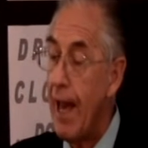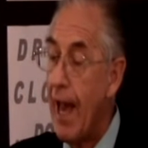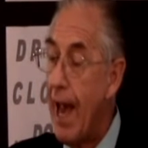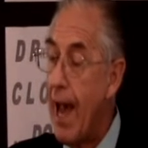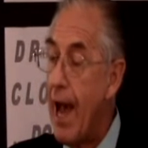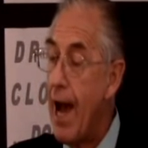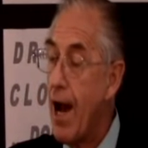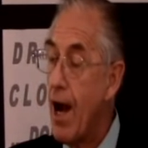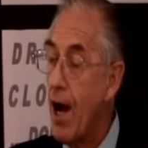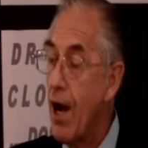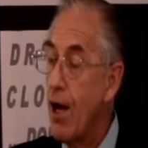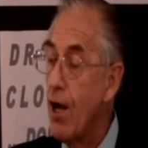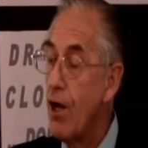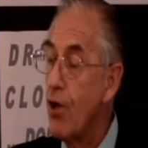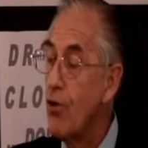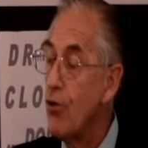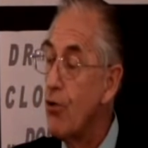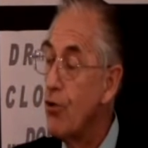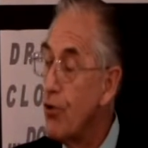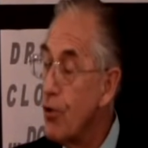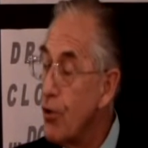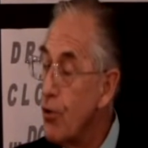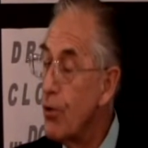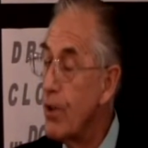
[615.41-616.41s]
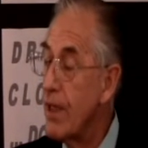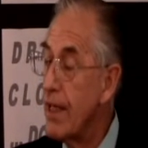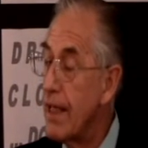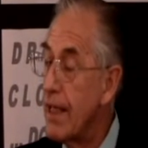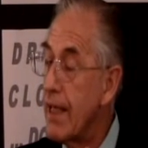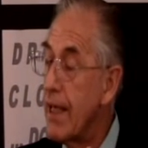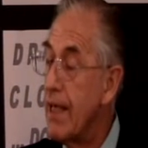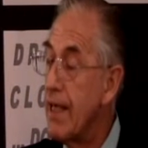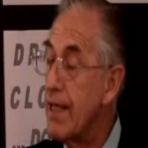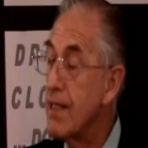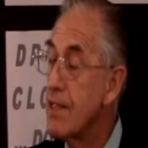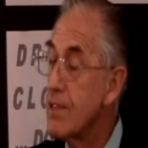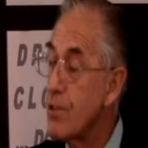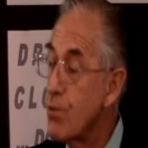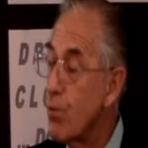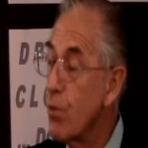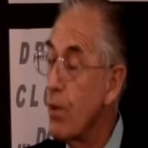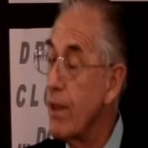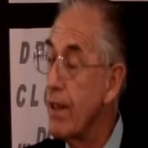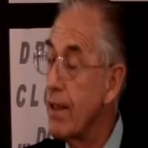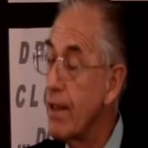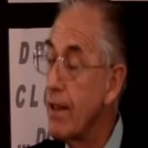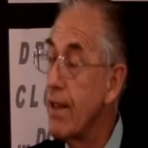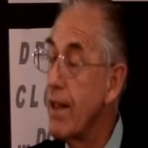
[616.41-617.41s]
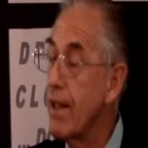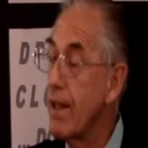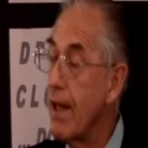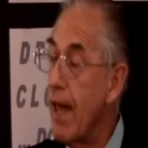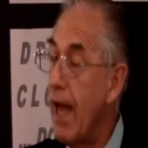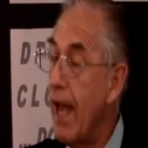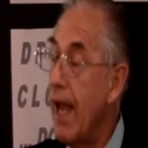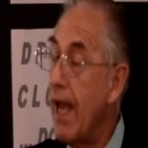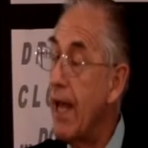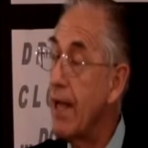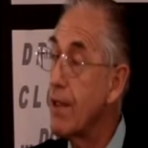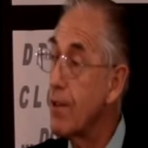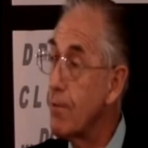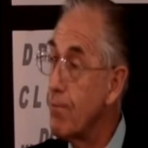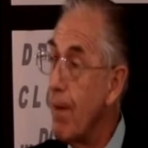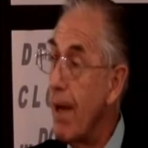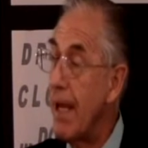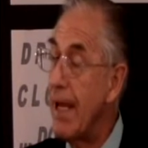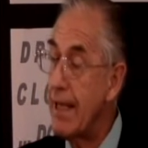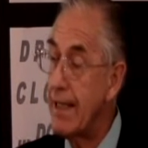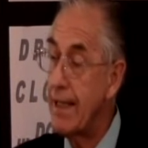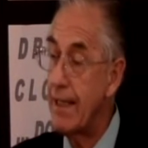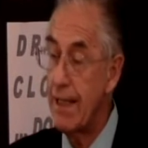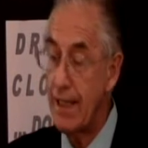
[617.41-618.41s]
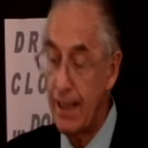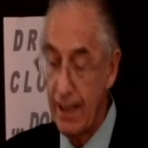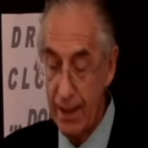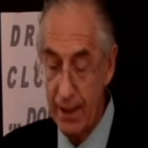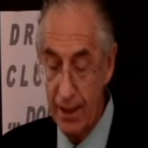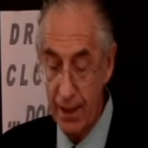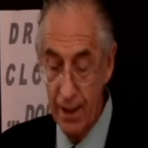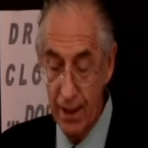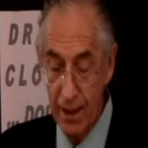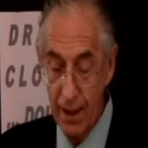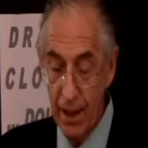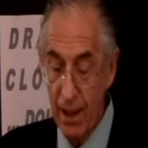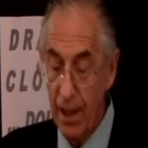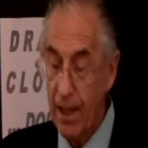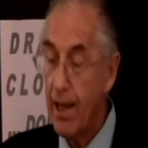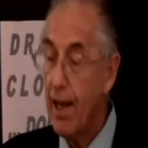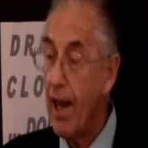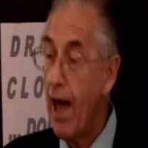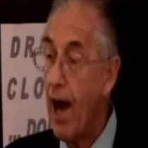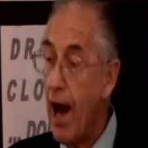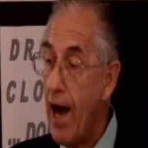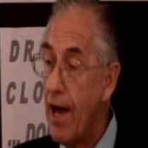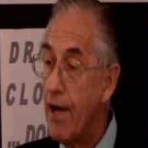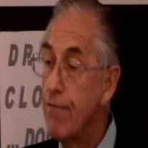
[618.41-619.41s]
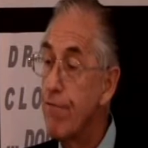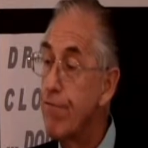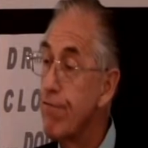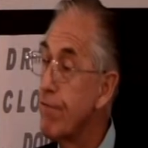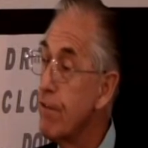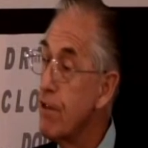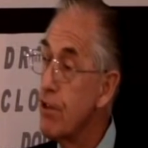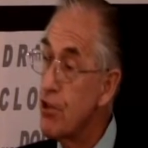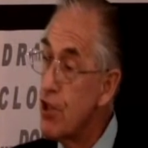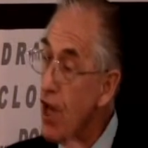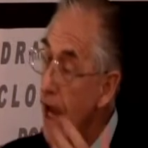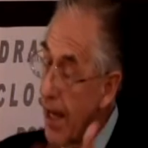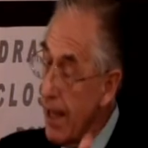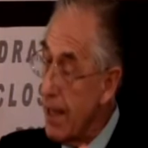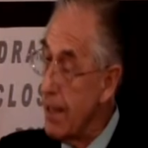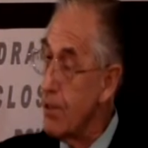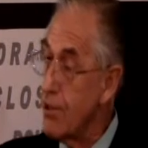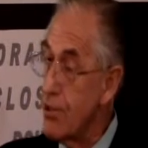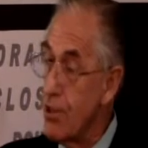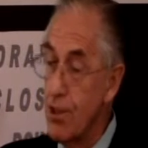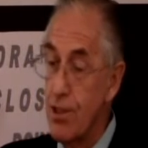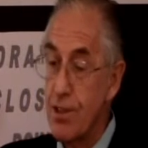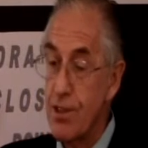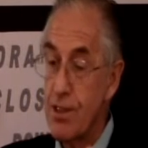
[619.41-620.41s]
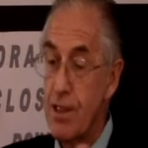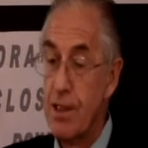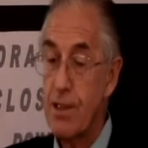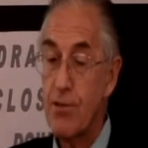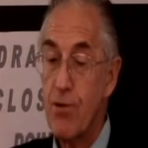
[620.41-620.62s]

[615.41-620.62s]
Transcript: our doing His will and making life changes.